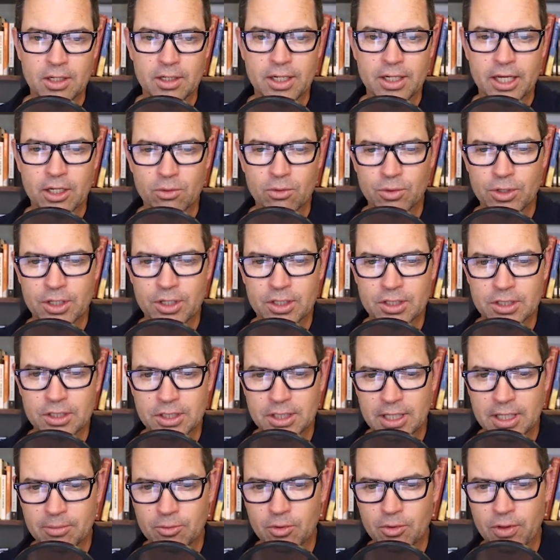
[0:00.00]
and we
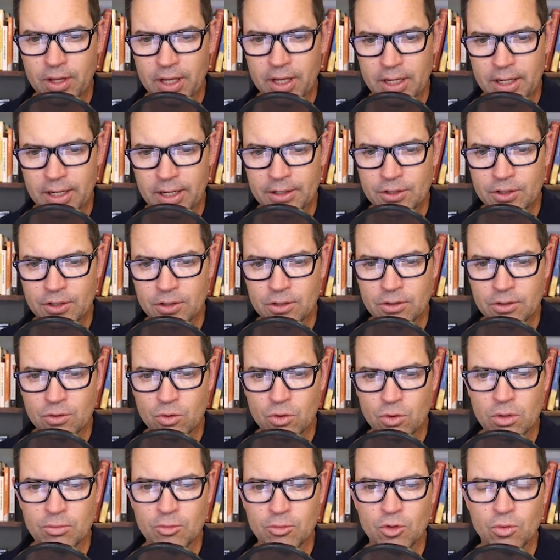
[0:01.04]
accept that as a
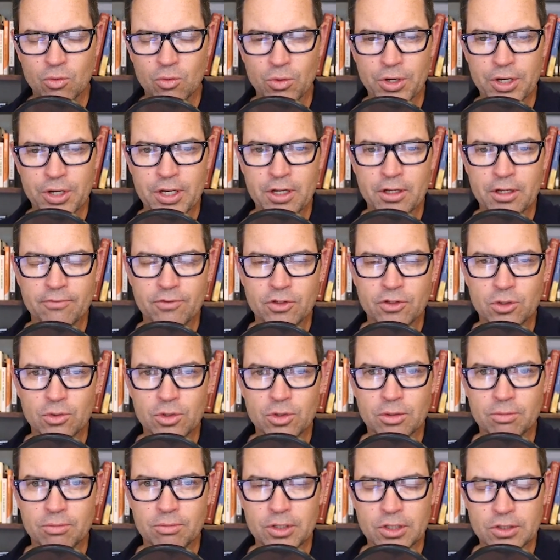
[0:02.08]
normal way of
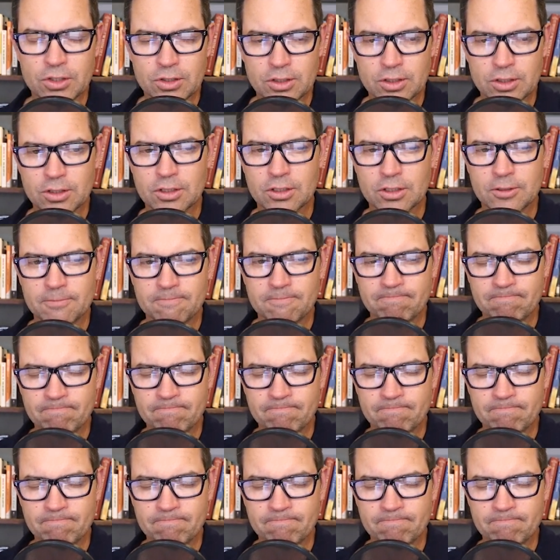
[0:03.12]
doing business.